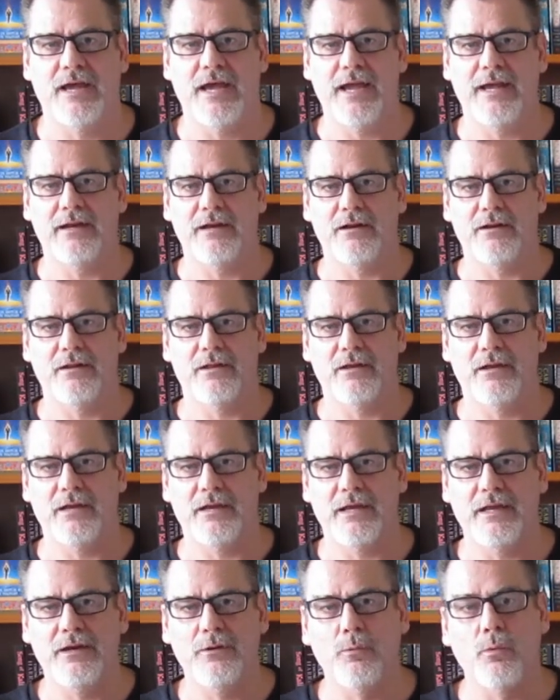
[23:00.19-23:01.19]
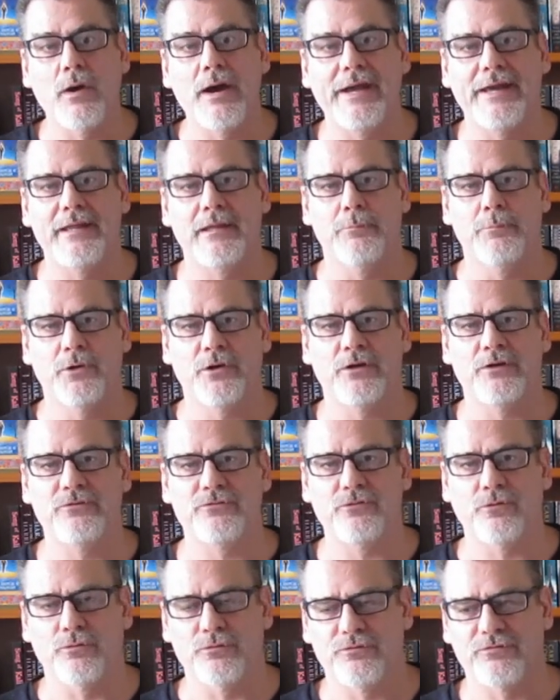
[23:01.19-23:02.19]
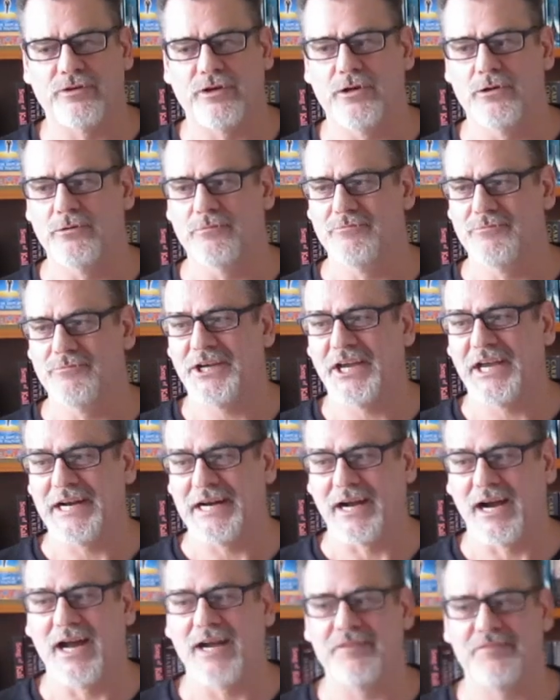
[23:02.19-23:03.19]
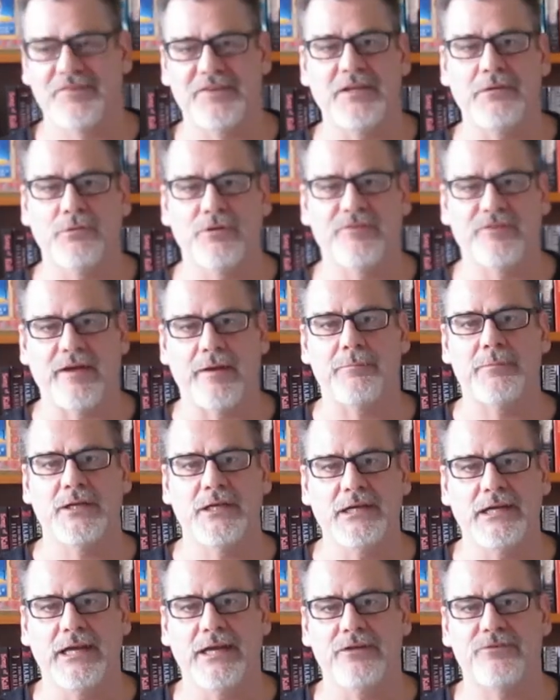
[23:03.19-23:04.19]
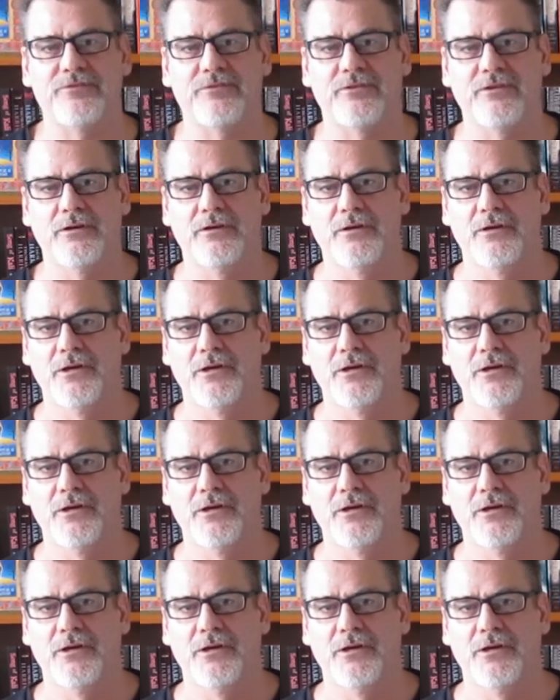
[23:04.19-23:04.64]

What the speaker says: And in a way, the book is also, can kind of see what's happening next.